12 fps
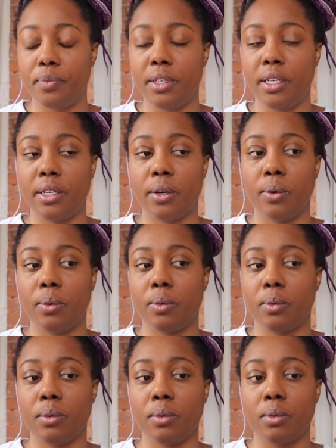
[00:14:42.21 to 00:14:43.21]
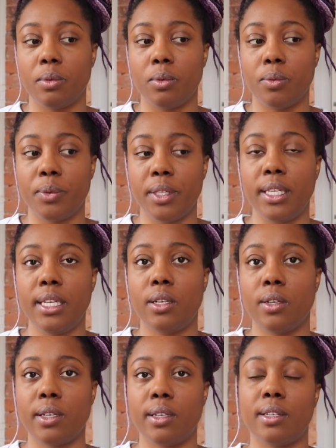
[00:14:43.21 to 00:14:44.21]
you know,
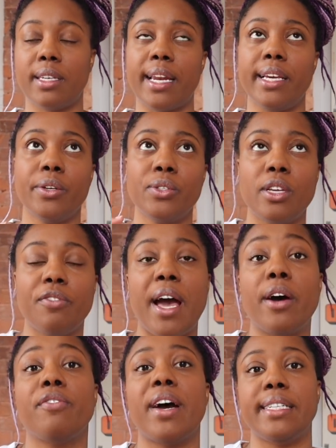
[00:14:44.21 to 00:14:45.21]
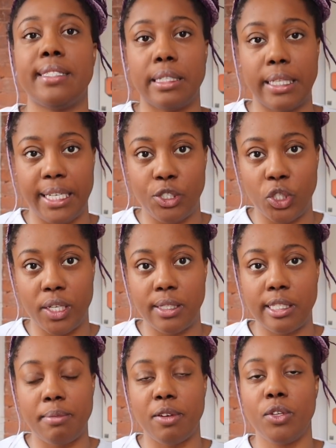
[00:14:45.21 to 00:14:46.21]
really getting yourself out of isolation.
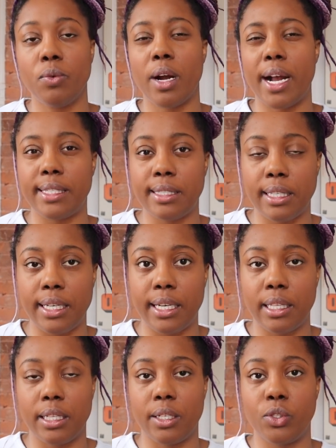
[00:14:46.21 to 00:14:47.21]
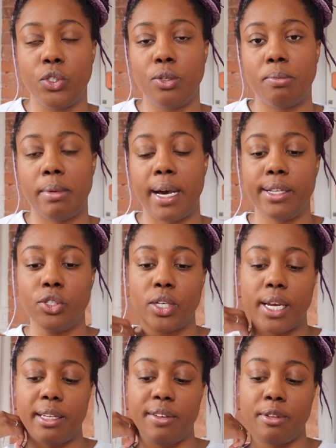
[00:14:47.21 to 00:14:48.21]
Some of you are isolating a little too much,
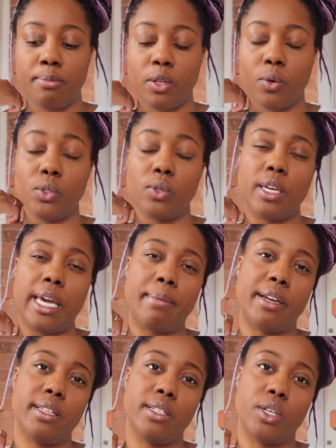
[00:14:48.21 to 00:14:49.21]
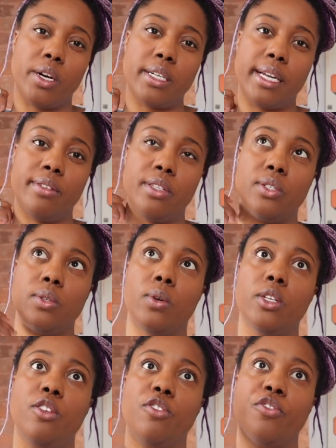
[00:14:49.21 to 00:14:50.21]
and even those who came out of the dark night of the
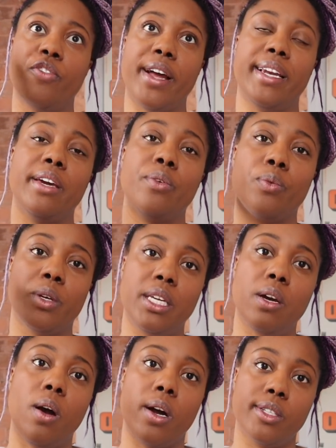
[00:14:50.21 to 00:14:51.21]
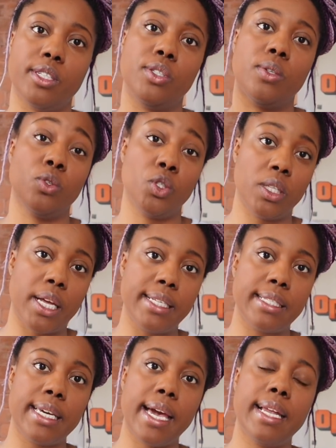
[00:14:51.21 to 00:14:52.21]
soul, you're finding it really hard to
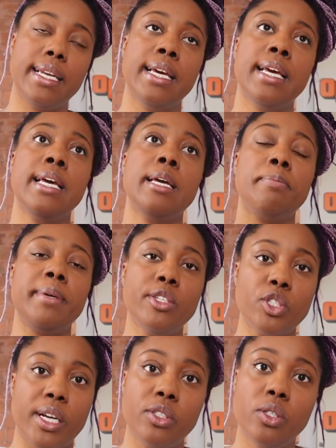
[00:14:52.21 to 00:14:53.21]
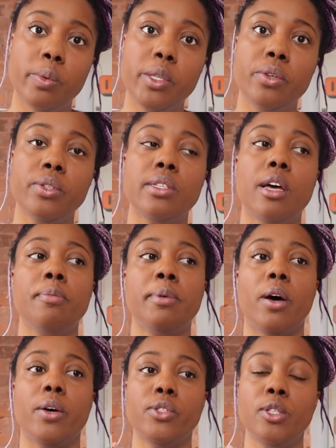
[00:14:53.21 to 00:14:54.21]
socialize again. Be gentle with yourself, but
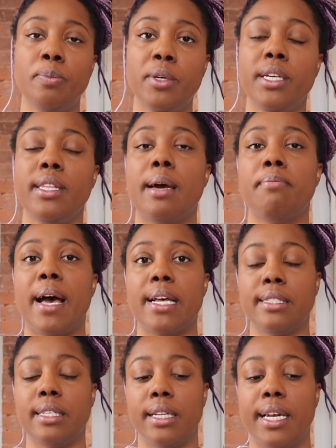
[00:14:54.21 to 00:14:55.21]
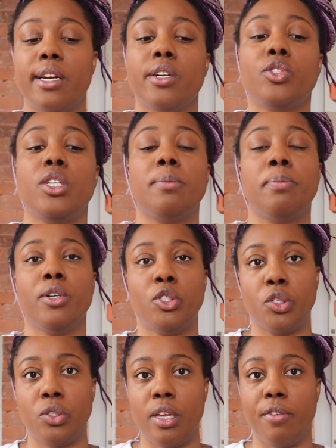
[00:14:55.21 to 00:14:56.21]
also put in that masculine energy to push
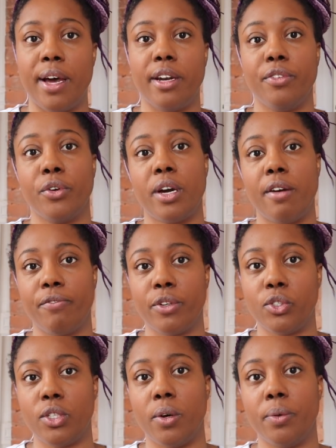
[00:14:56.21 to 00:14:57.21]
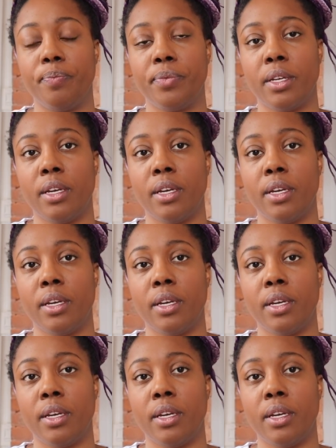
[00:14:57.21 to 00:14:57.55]
yourself out of your comfort zone.